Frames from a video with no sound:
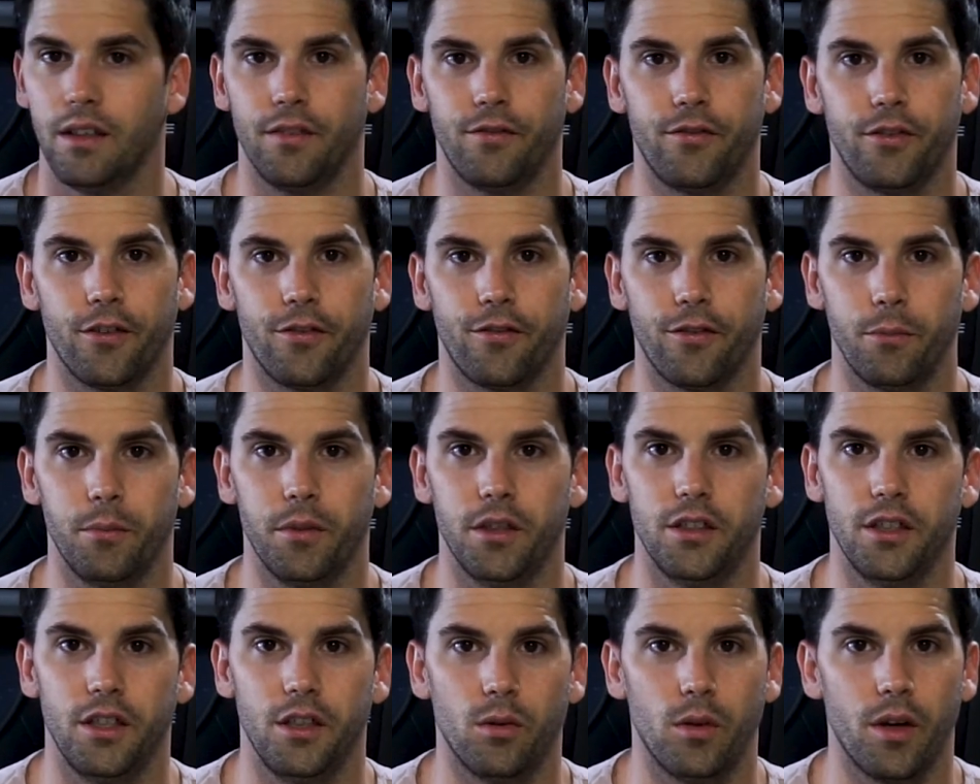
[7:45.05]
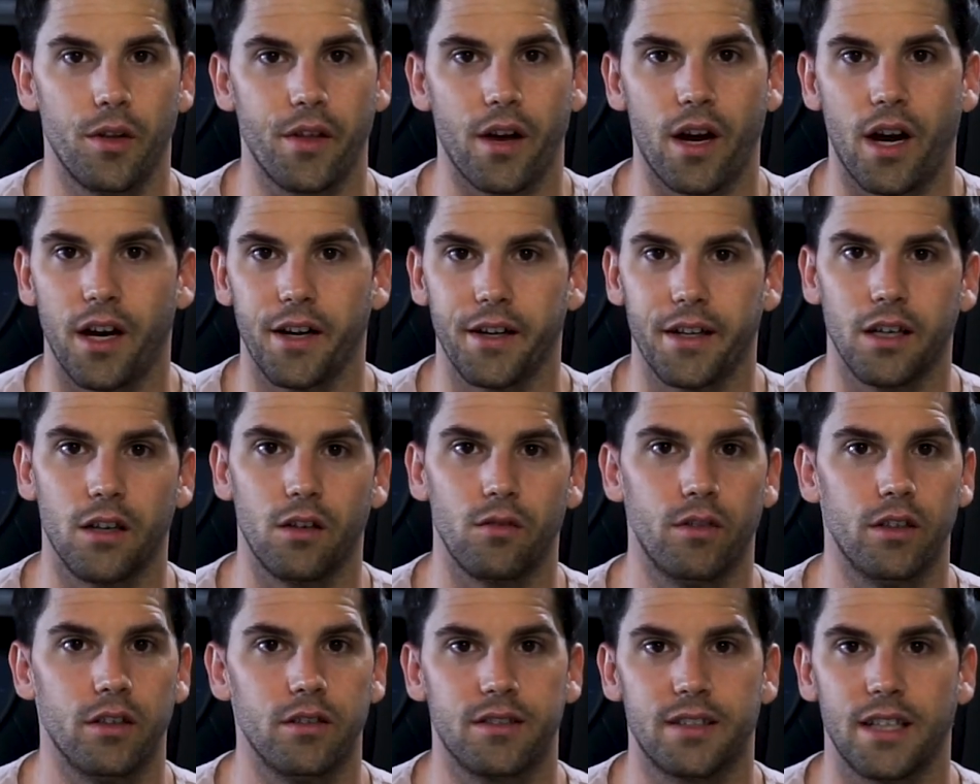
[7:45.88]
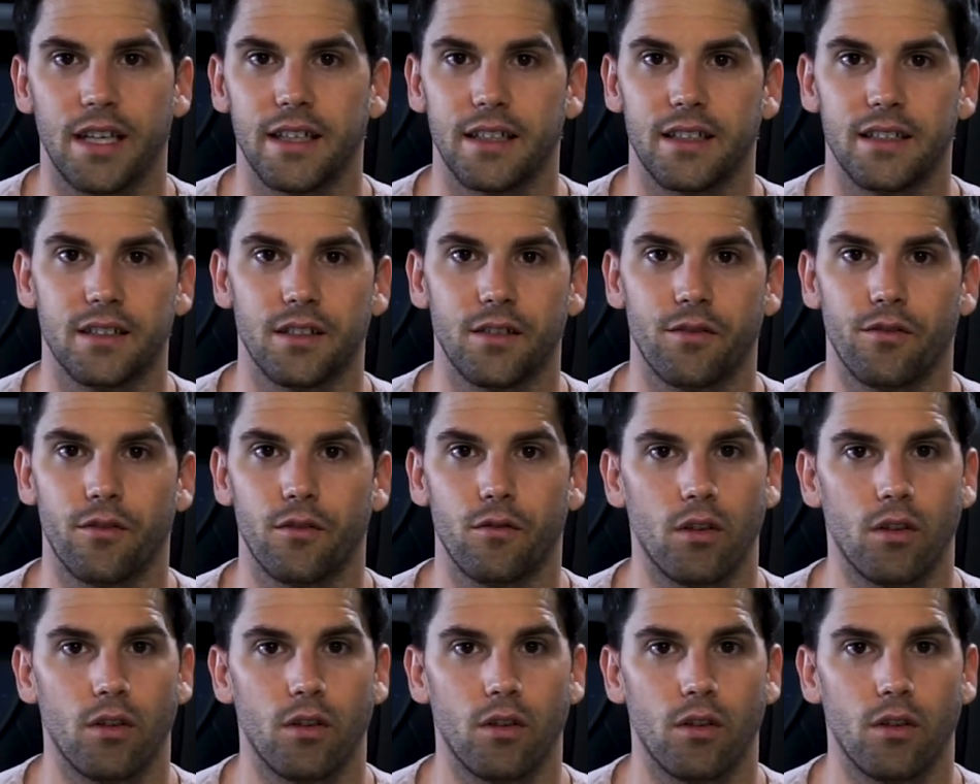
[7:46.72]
If you're familiar with audio, Realtek is a